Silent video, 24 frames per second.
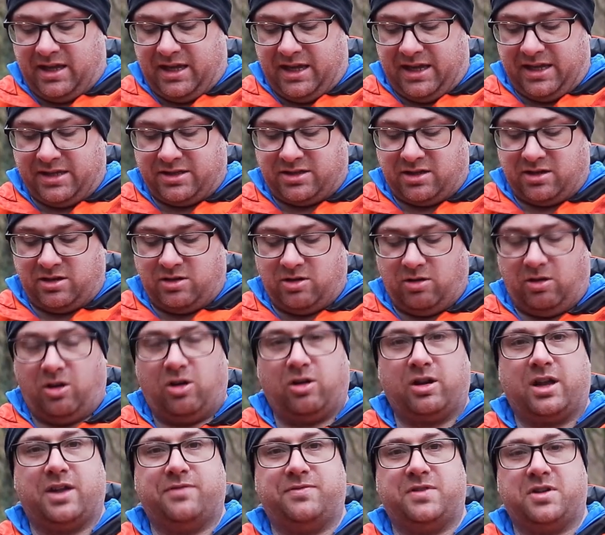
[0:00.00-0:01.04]
is no
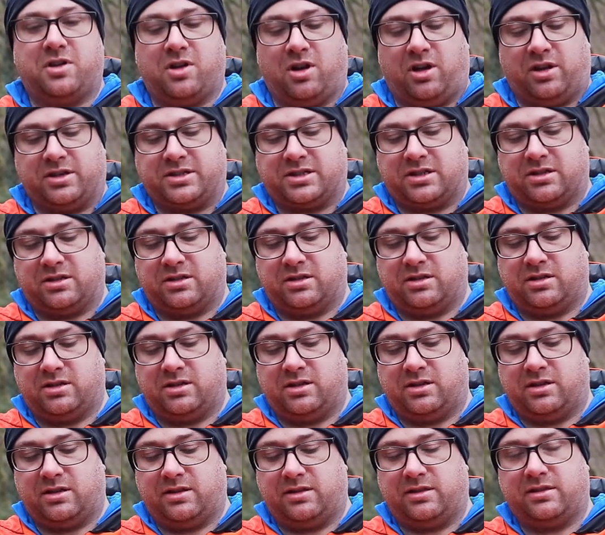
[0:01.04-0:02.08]
longer have you got
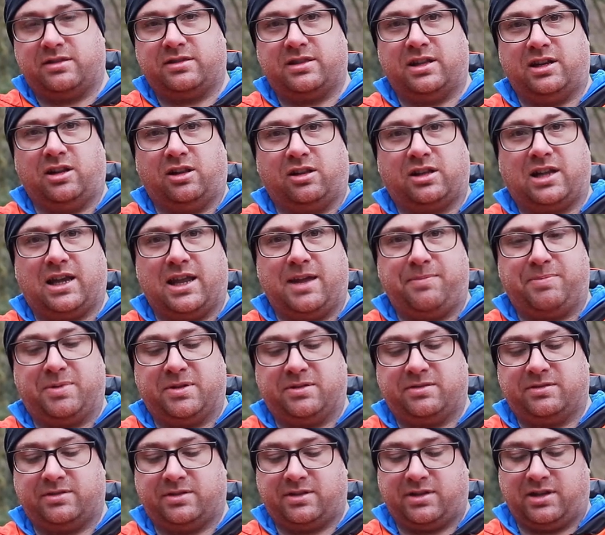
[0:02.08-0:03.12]
the little clip,
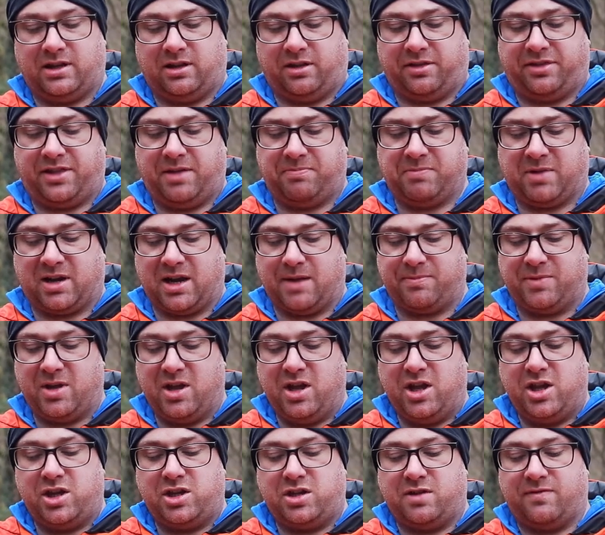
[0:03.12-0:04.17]
little thumb clip,
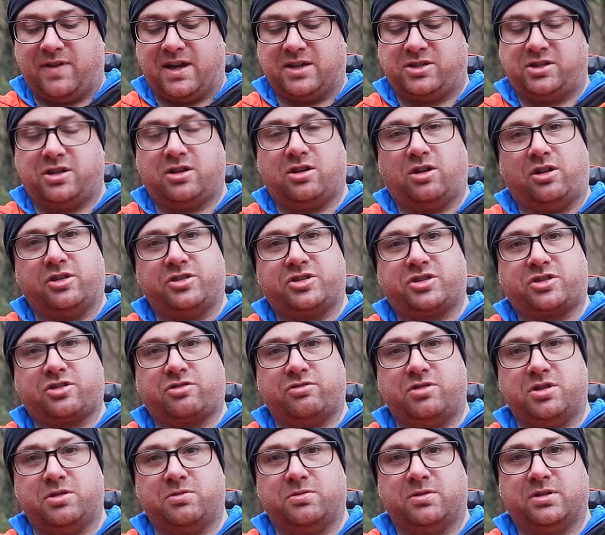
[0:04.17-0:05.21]
you've actually got a
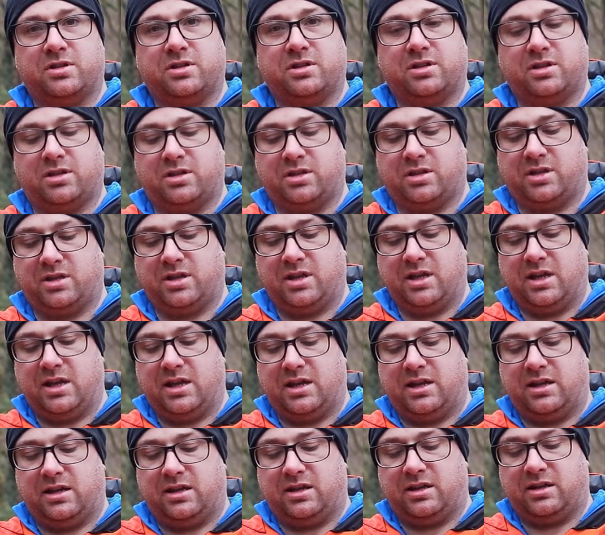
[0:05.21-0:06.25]
screw
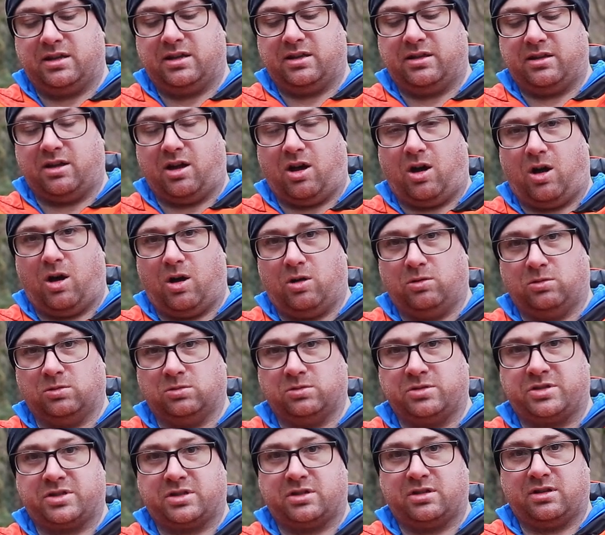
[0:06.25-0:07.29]
that
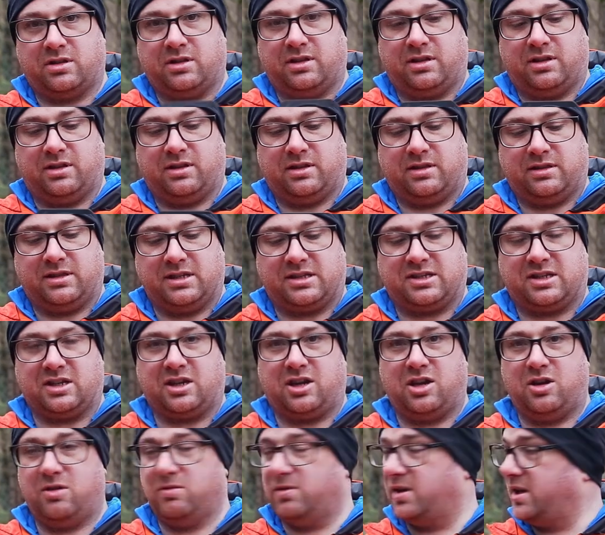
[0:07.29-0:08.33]
holds this
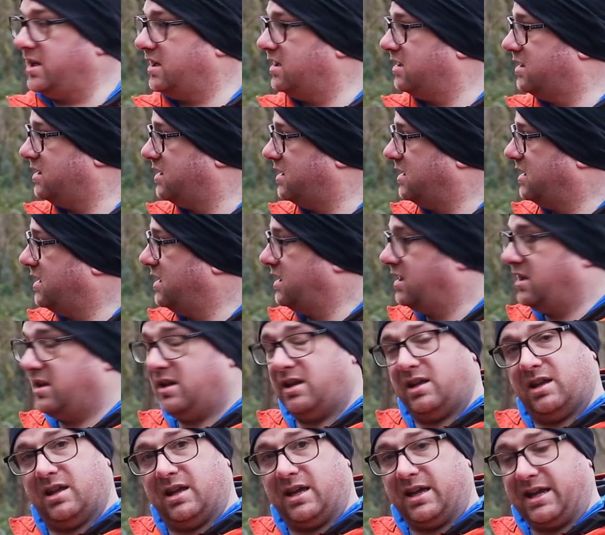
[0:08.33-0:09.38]
securely
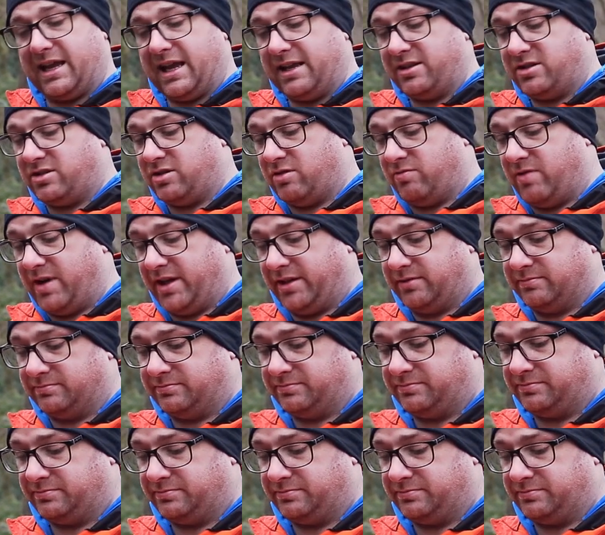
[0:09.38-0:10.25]
against the ring.